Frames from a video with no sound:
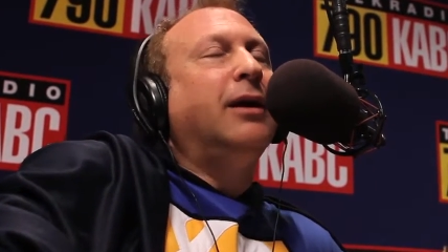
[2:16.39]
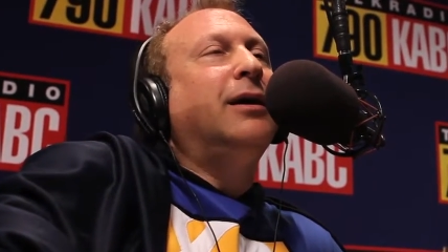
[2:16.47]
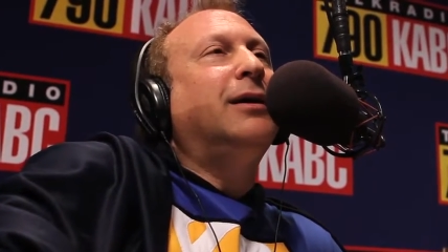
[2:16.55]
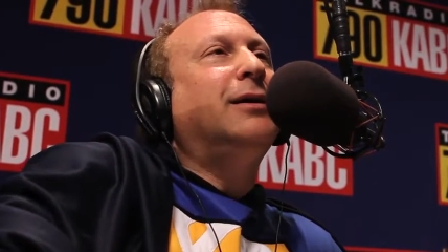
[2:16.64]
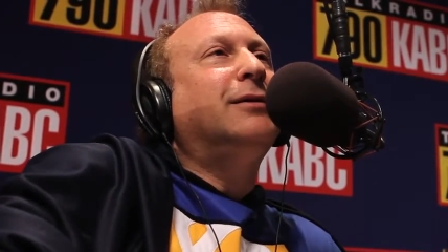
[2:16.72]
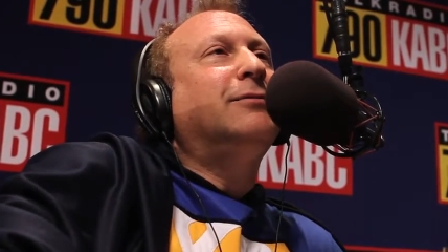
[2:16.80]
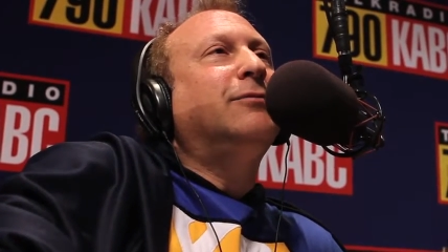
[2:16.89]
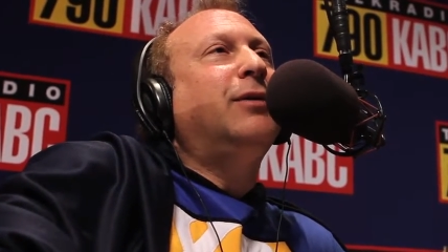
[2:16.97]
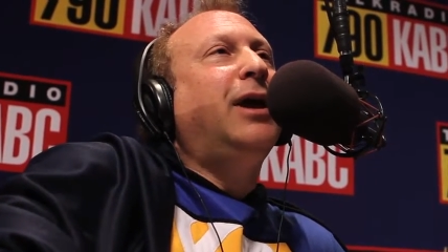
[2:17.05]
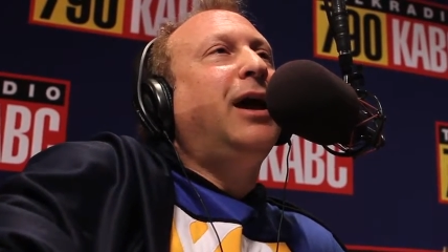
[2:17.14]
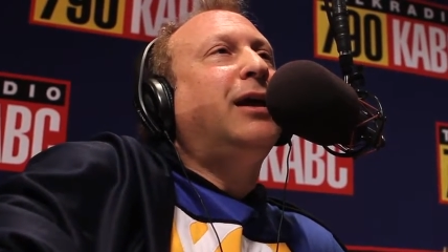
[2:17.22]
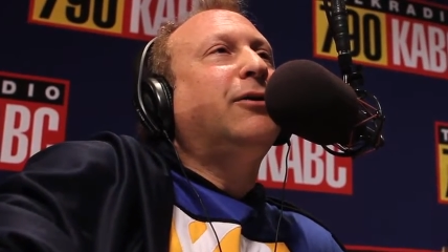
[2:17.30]

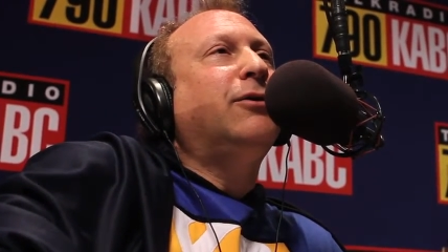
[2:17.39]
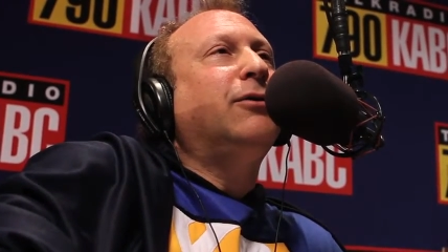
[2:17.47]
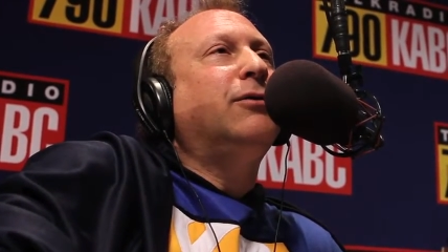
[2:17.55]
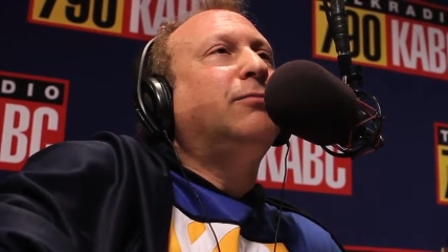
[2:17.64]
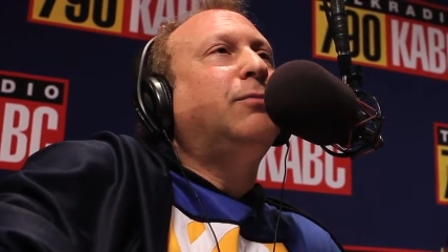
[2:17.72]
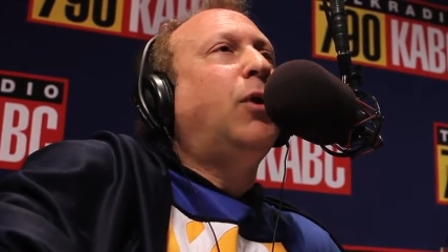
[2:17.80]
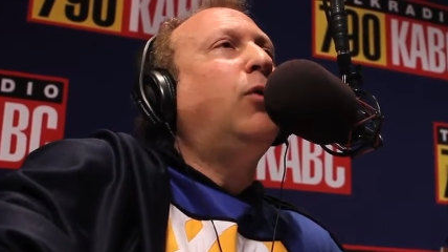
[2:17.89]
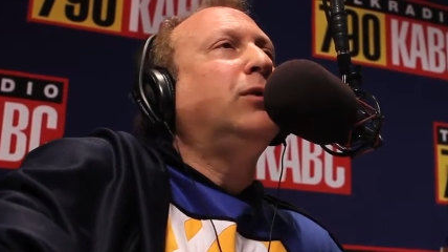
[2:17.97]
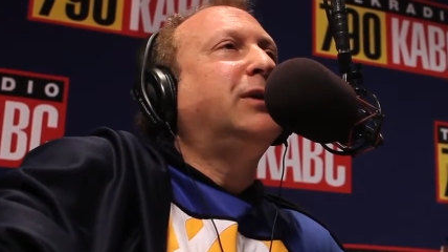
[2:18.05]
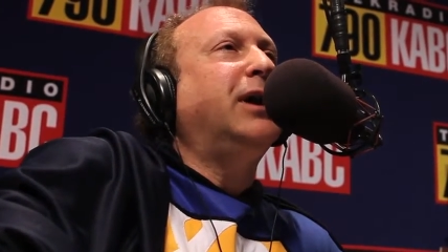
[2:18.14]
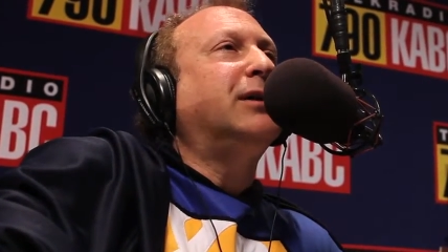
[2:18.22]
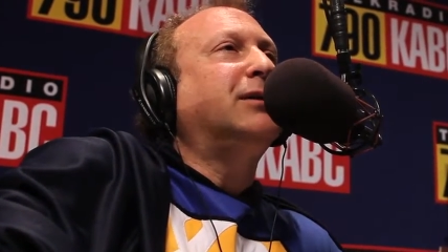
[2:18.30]
had her
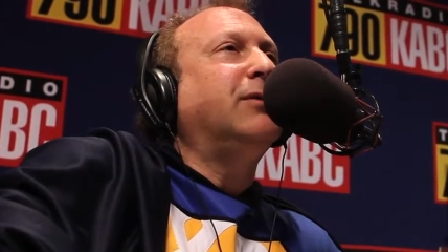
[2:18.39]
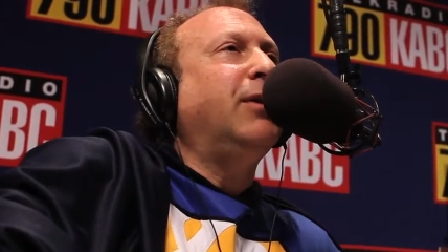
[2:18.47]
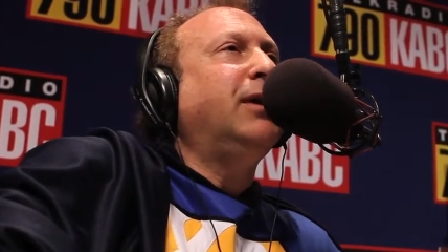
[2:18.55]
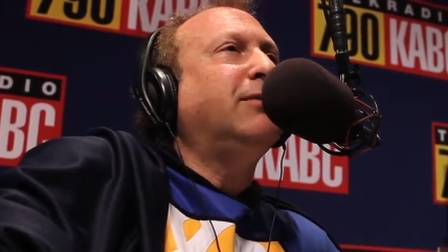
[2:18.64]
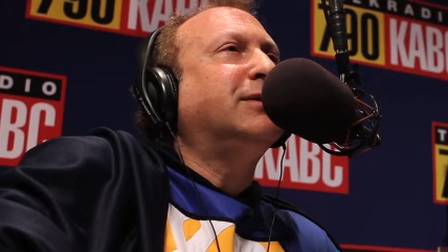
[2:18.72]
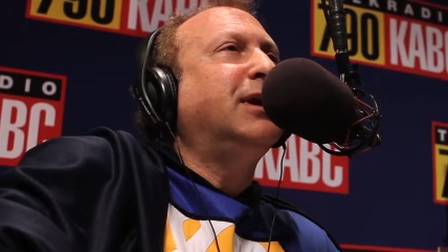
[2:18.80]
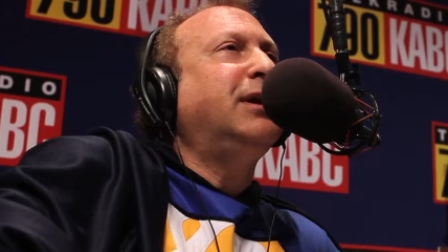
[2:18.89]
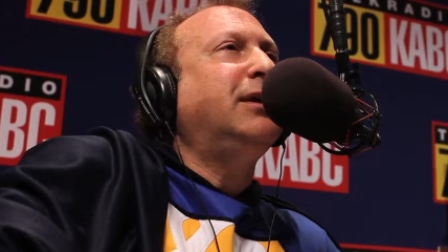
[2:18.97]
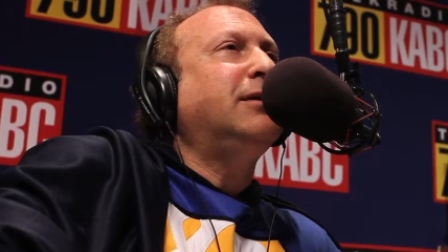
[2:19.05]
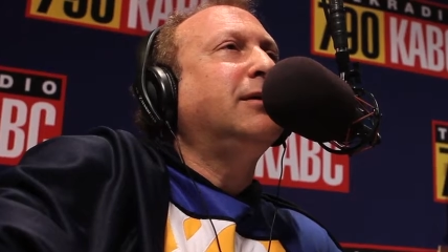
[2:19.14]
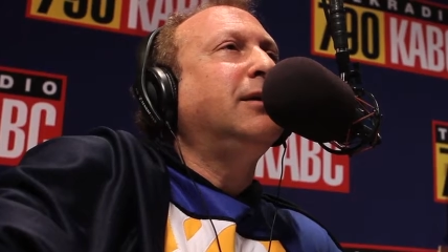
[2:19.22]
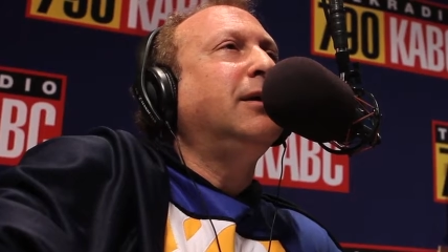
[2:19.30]
pole dancing, right? Was that it?